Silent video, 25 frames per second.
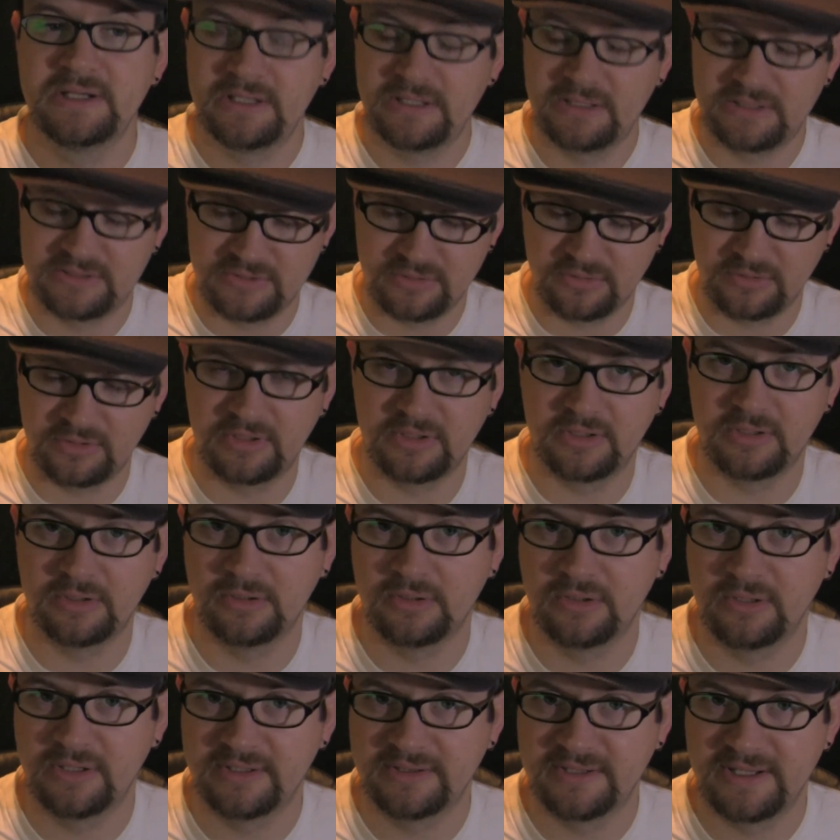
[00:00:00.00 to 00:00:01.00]
It's only going to
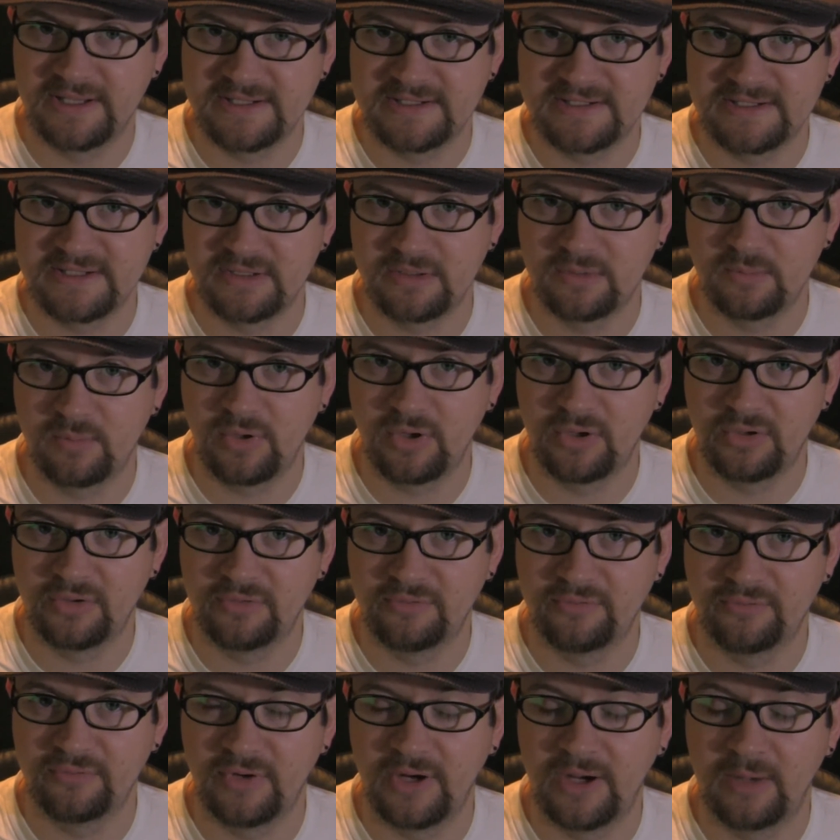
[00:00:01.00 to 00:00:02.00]
look at that center part of
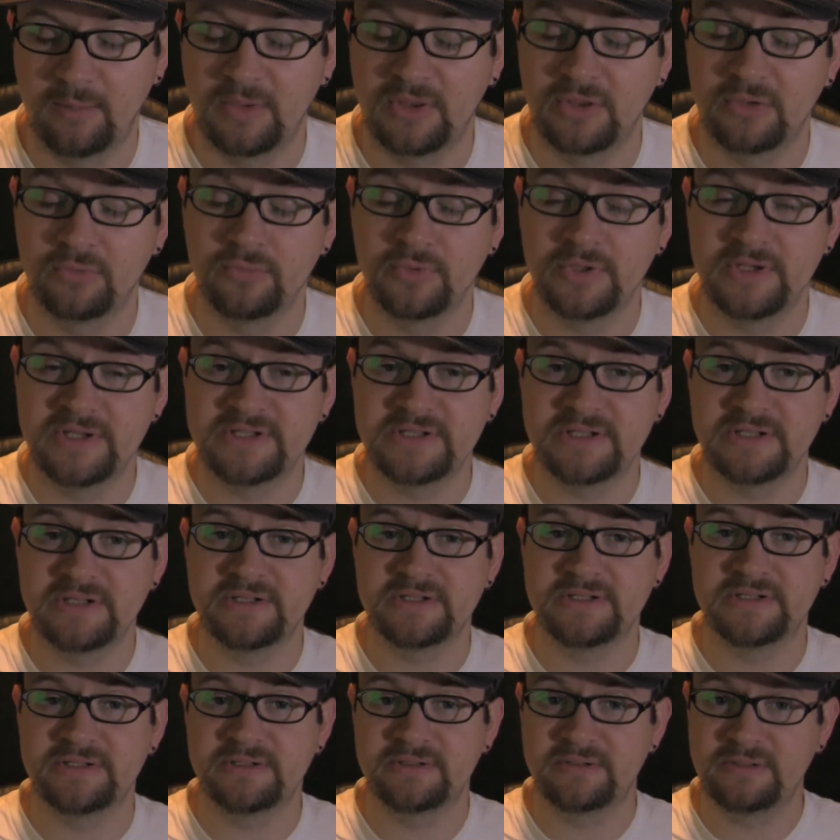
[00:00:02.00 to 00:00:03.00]
the frame. And the reason
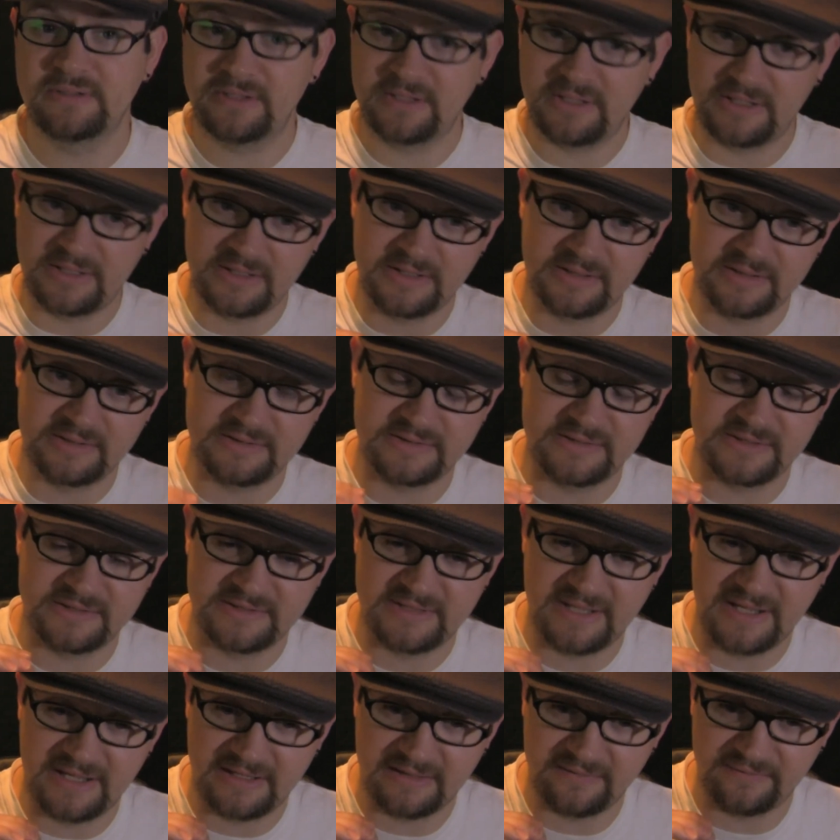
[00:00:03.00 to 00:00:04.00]
is
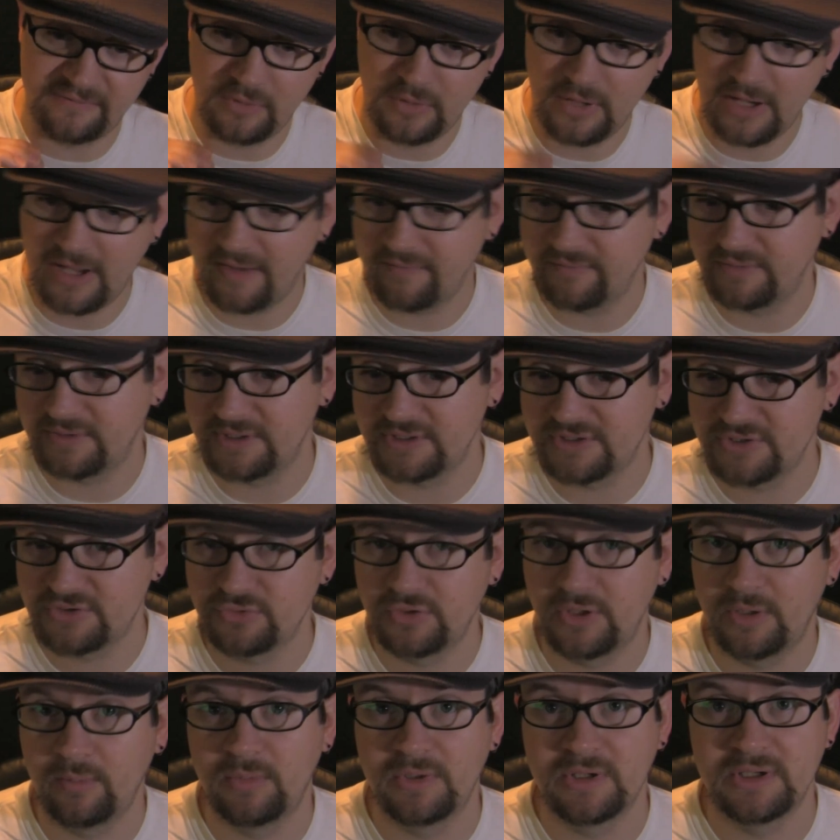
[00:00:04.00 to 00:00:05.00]
that if you have an
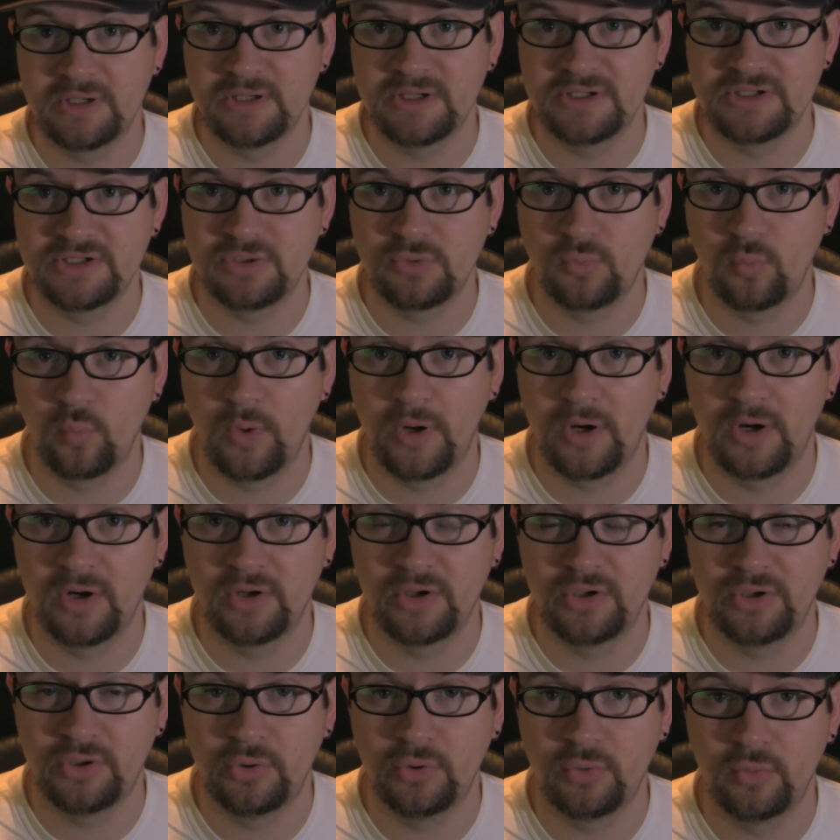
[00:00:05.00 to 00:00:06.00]
extreme condition where
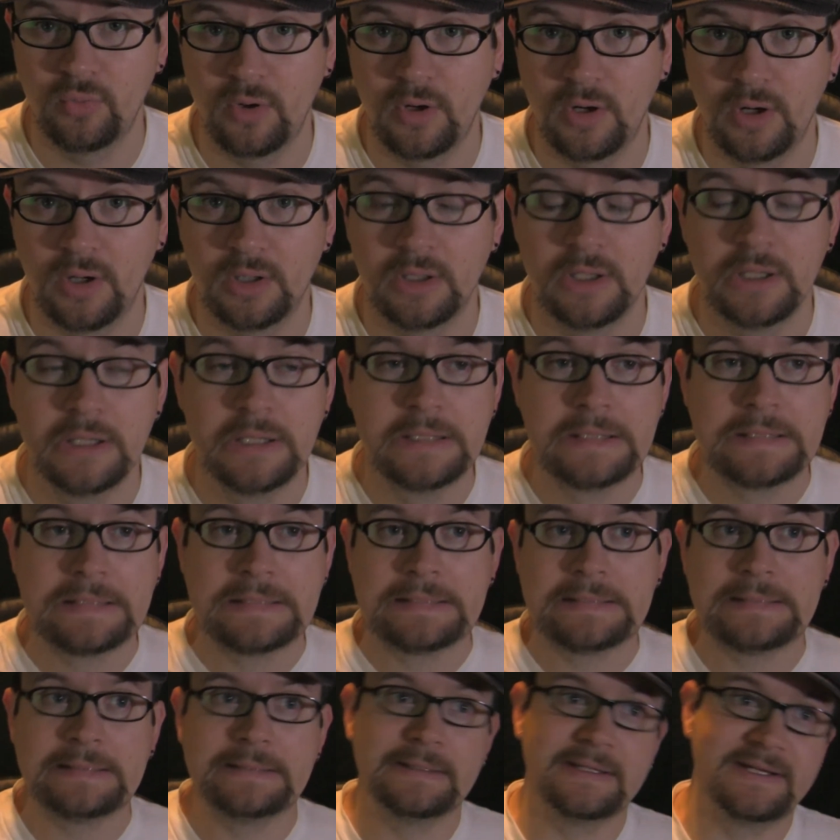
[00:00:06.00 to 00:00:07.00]
you are,
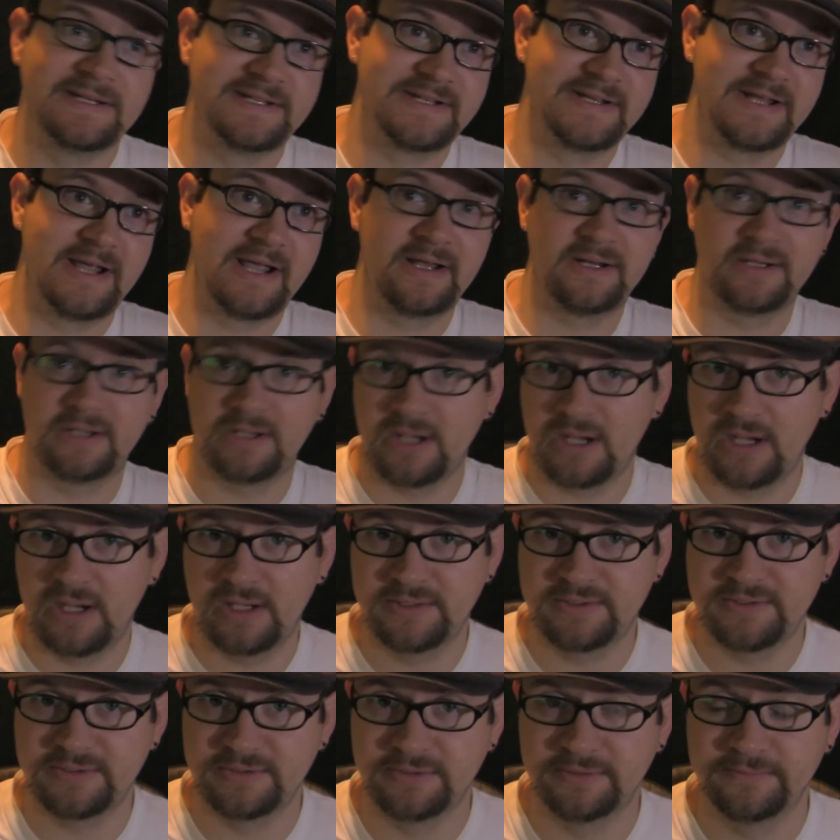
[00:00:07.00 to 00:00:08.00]
let's say, at a
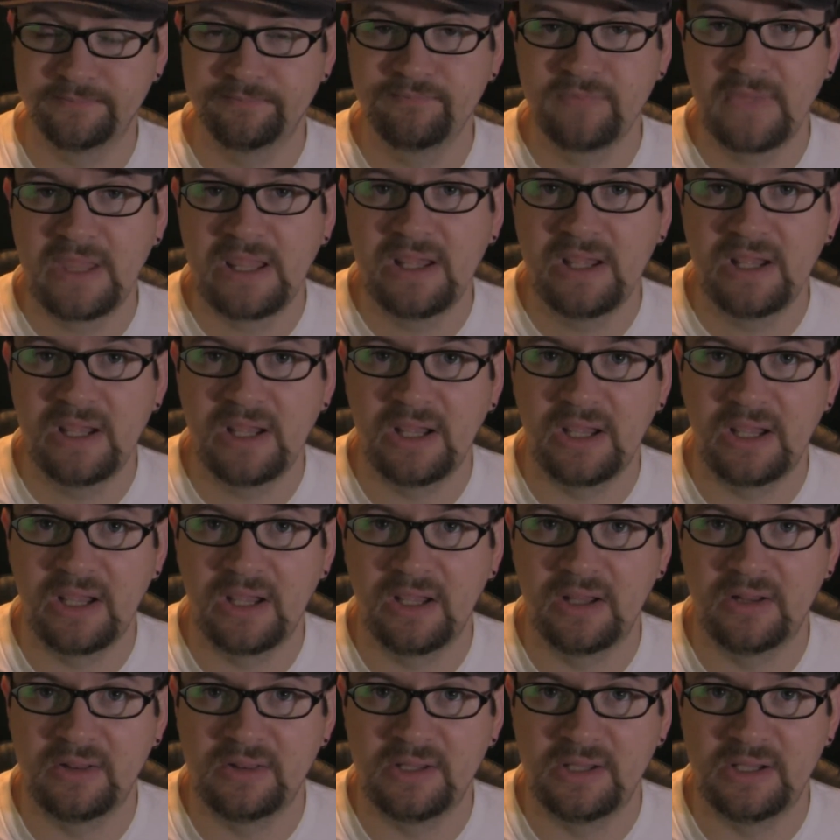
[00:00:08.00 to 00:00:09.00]
concert,
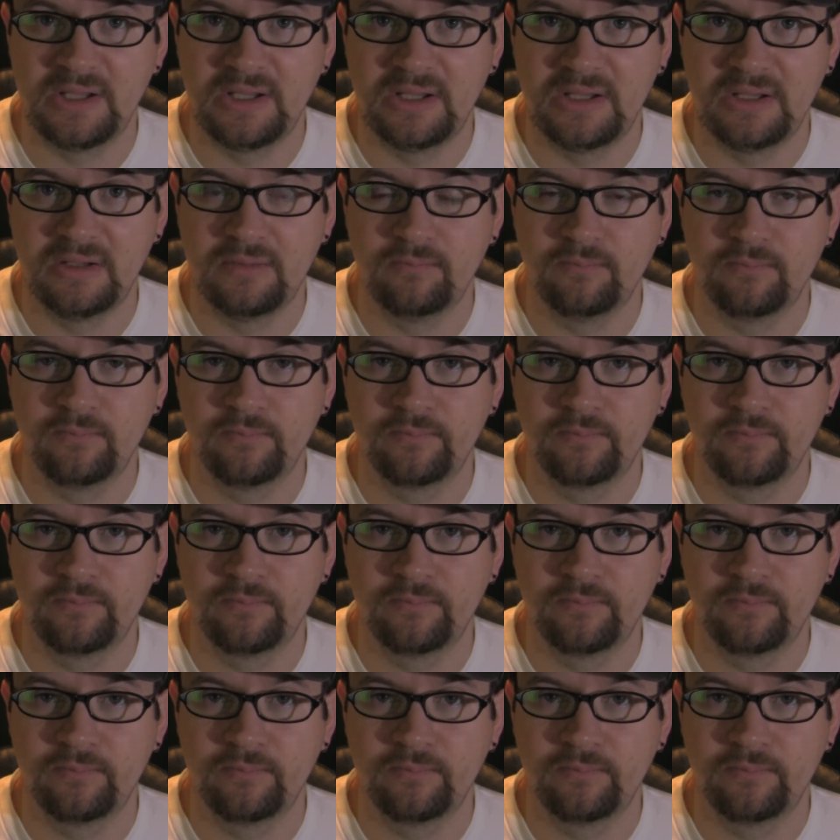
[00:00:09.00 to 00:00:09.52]
and the